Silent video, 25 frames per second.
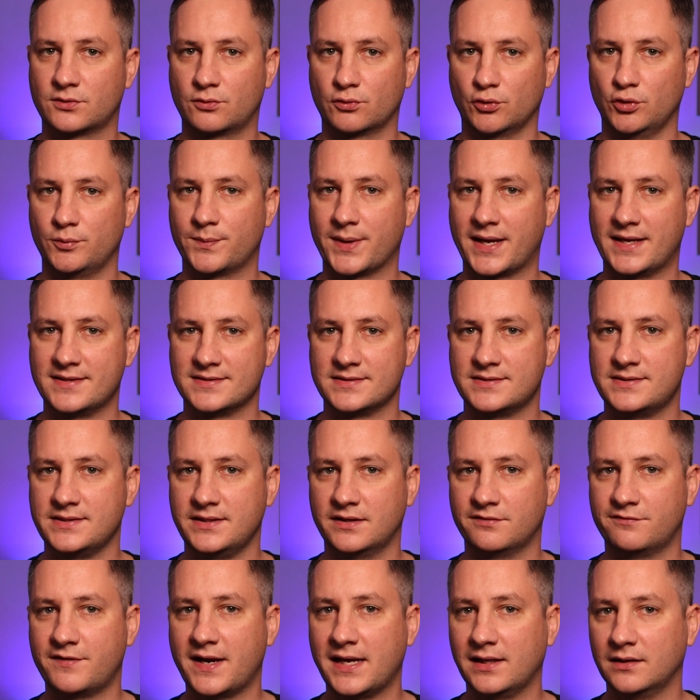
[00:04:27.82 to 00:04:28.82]
group entity
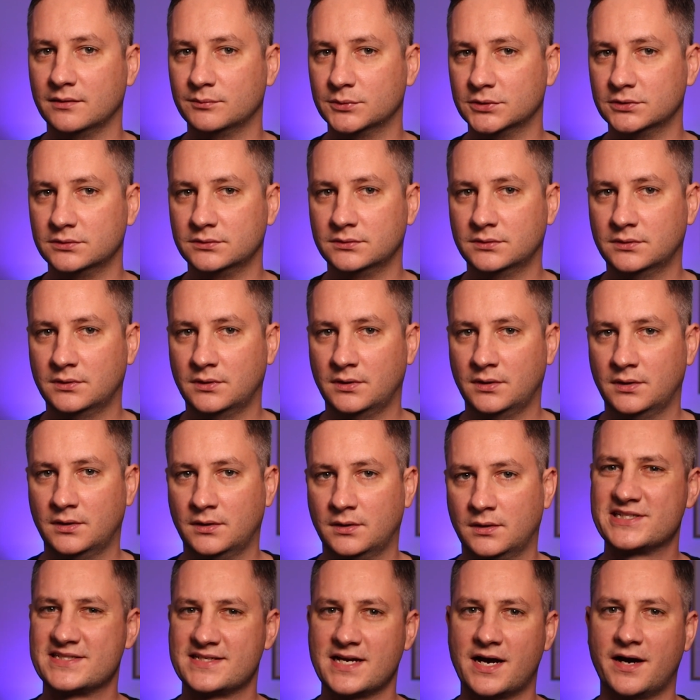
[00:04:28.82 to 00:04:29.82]
available. I
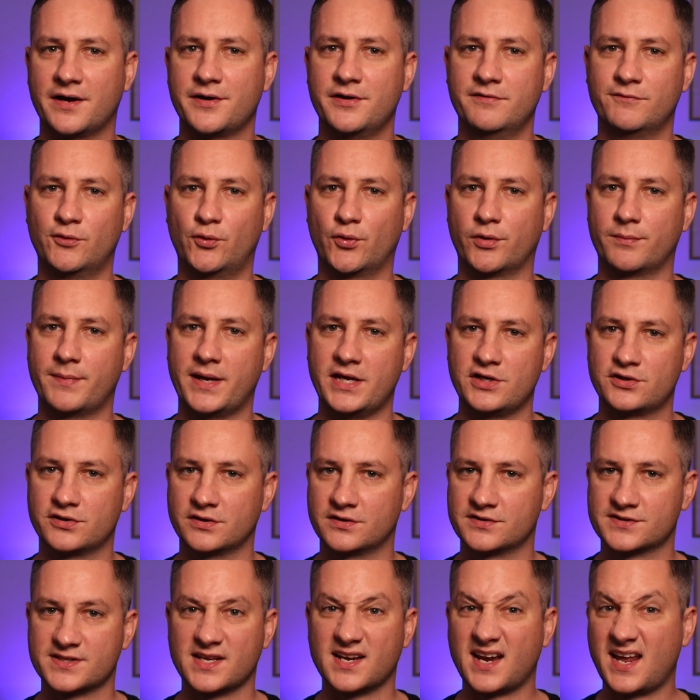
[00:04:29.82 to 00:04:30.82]
have a ton of
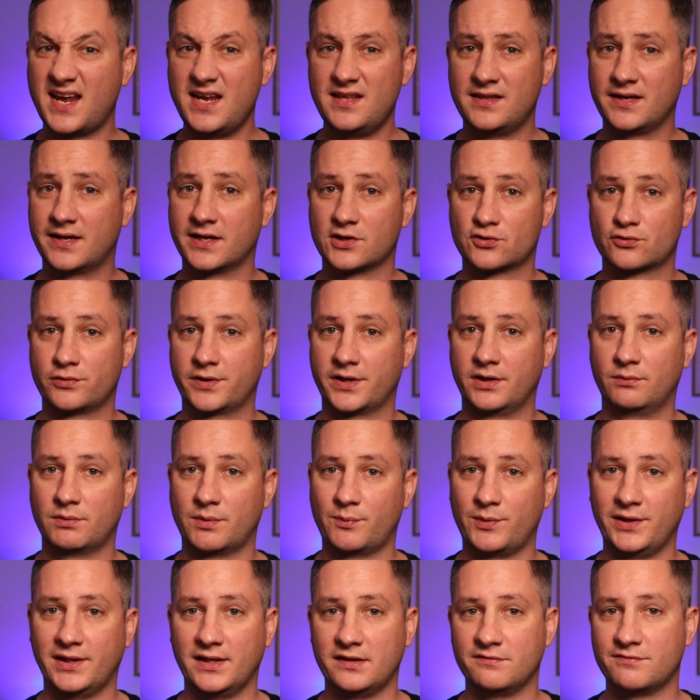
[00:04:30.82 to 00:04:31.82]
automations that either get triggered
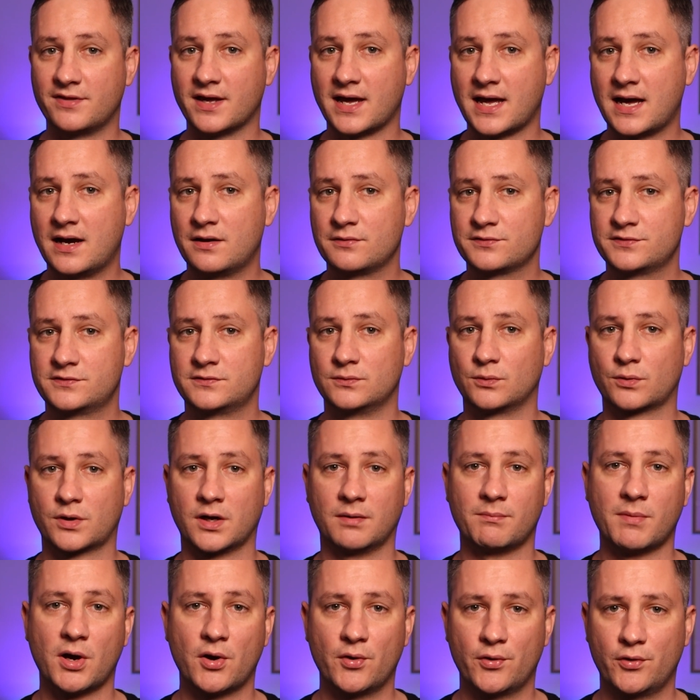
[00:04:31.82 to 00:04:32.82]
when we leave the house or
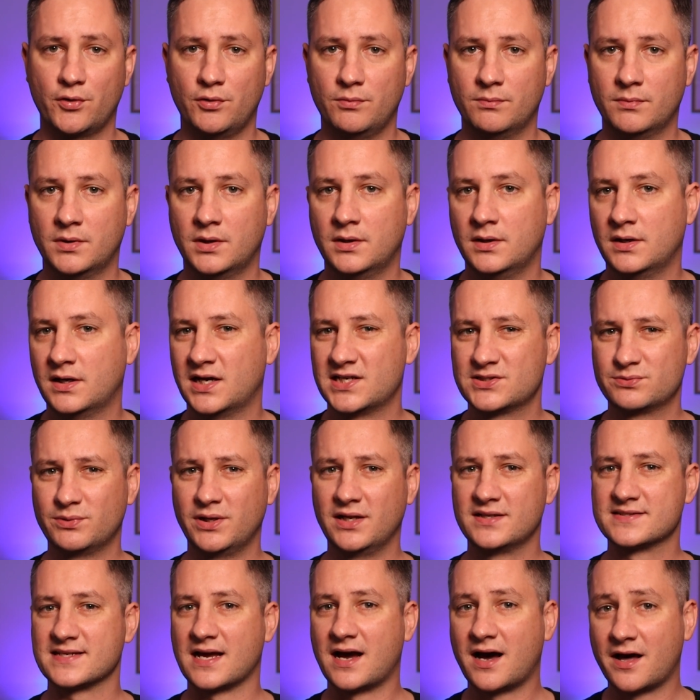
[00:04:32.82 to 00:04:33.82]
come home, as
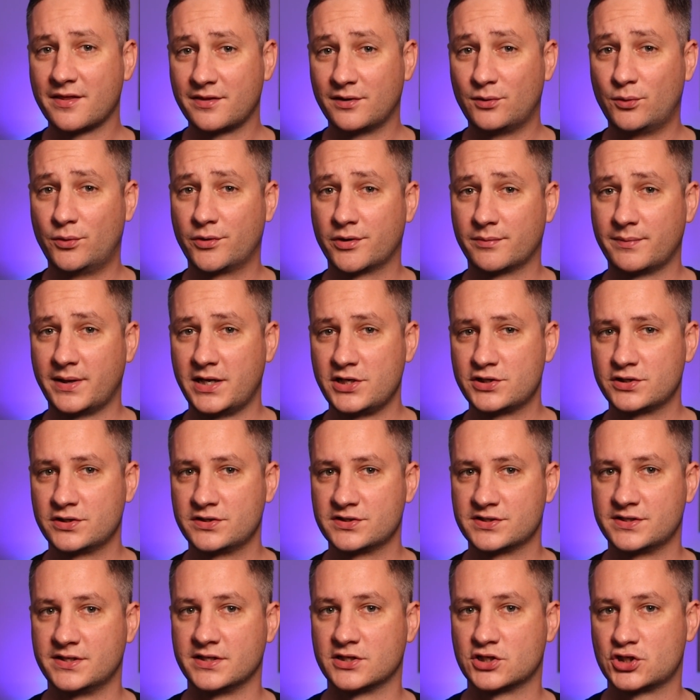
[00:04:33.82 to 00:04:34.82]
well as other
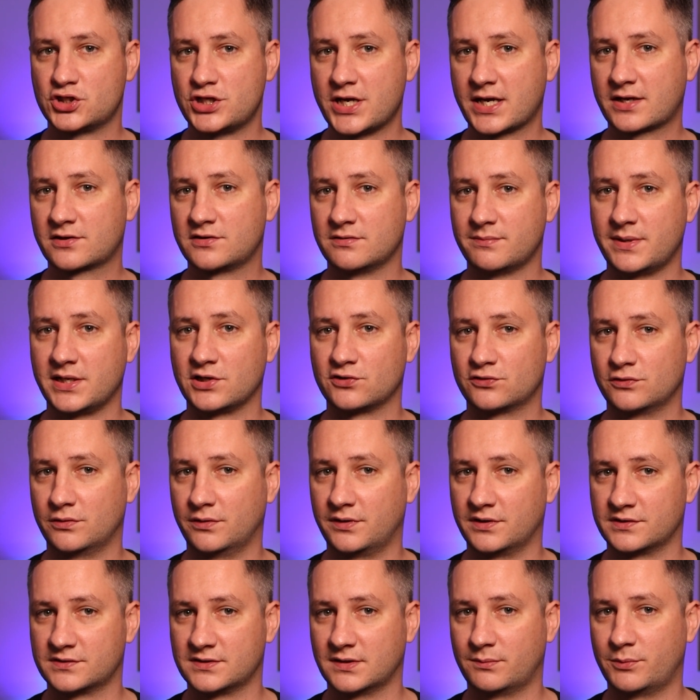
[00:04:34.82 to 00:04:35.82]
automations that check to make sure
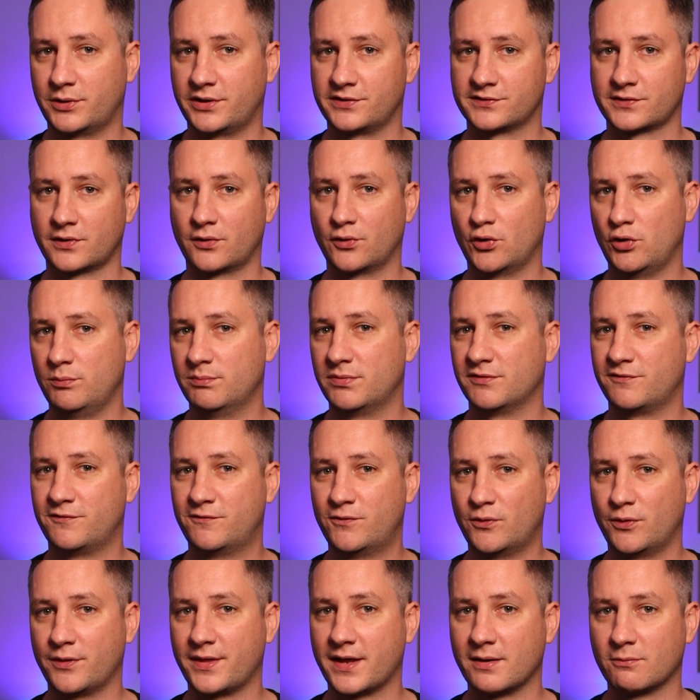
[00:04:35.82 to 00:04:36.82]
that someone is home
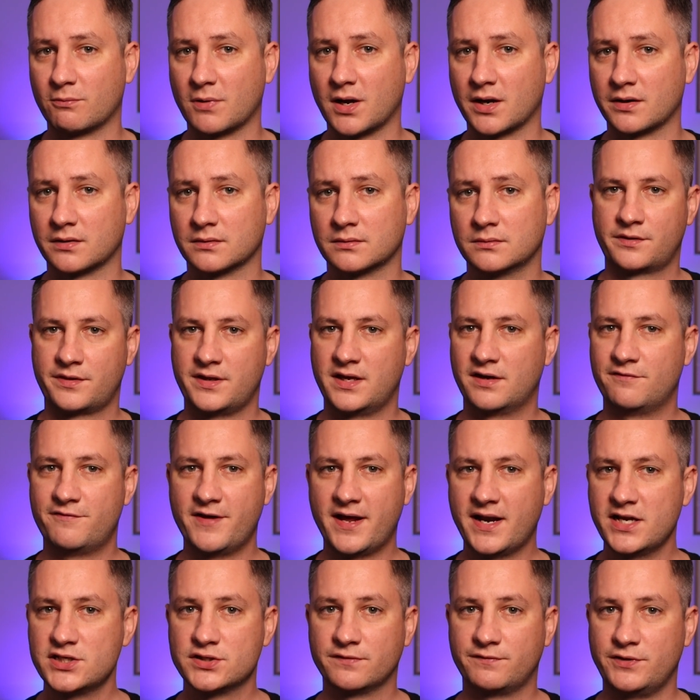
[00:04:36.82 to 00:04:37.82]
before they run. The
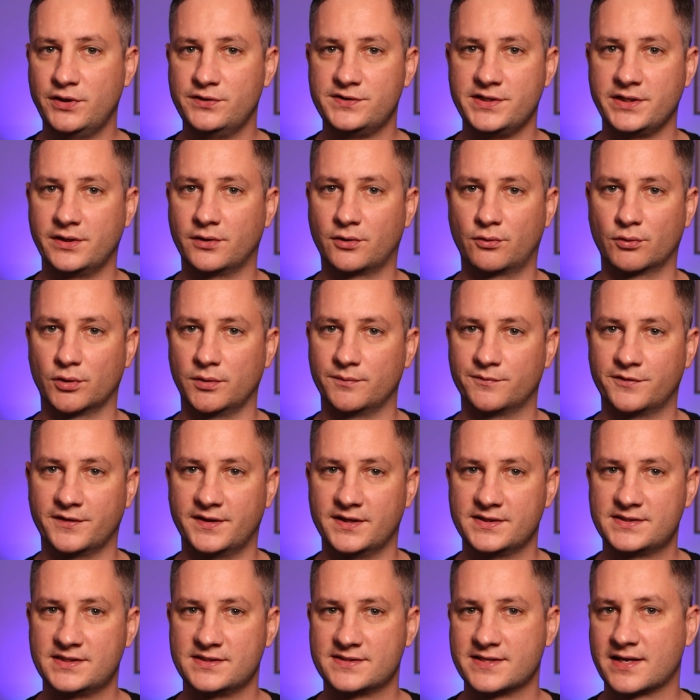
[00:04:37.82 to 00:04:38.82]
advantage of using a group for
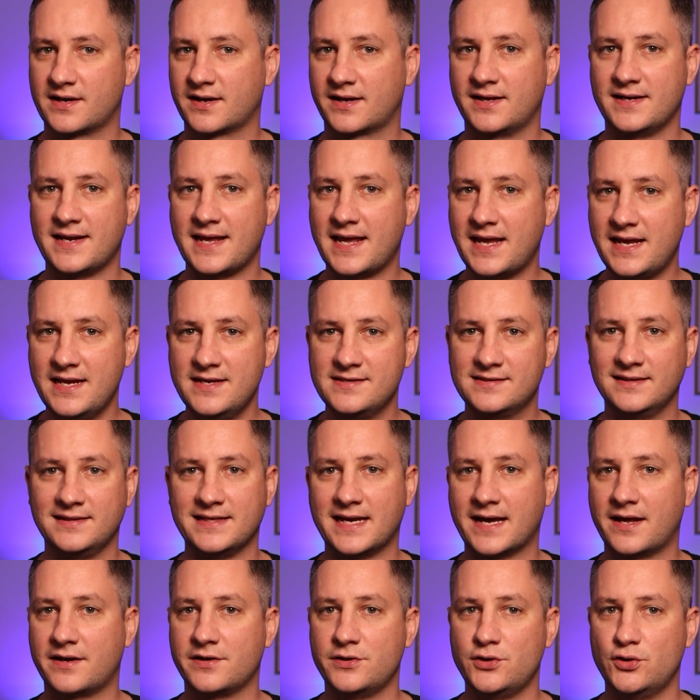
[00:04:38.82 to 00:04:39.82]
this is that I can
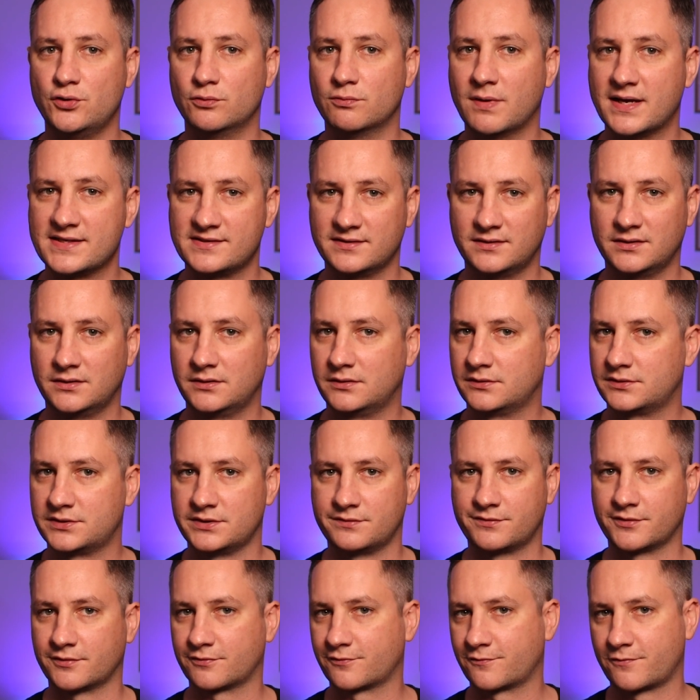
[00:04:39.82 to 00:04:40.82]
easily add a new resident
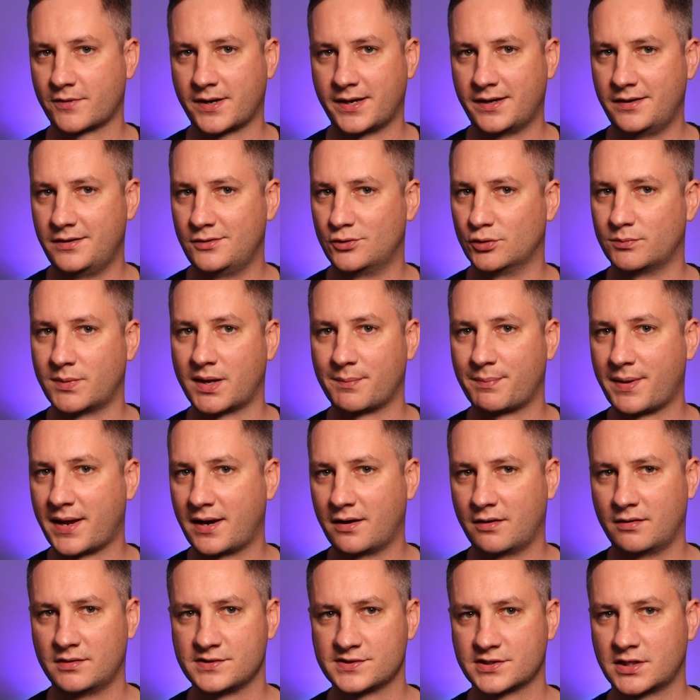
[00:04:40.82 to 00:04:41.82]
if a friend or my
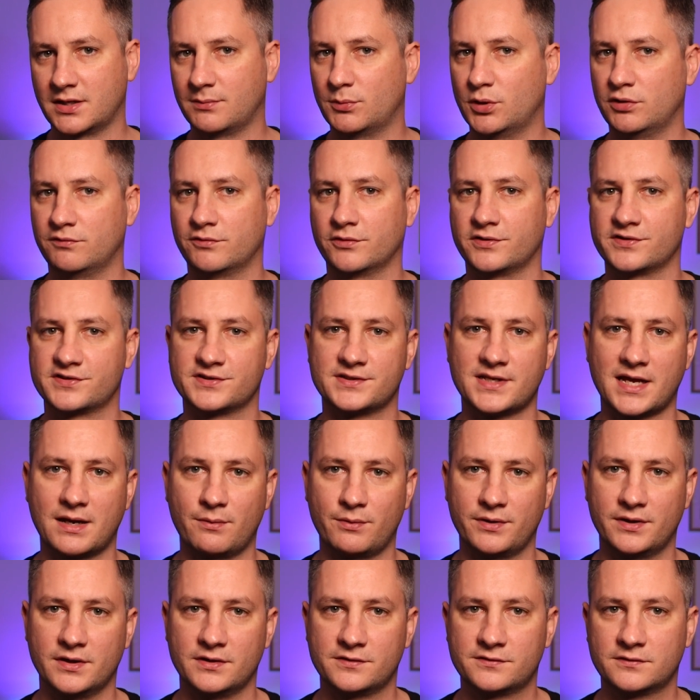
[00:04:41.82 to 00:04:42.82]
parents come over and stay
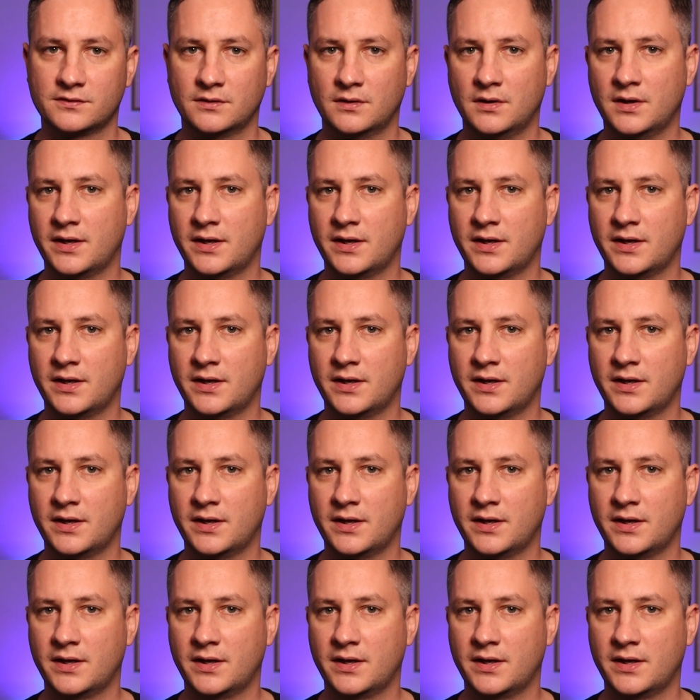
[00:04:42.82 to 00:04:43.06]
with us,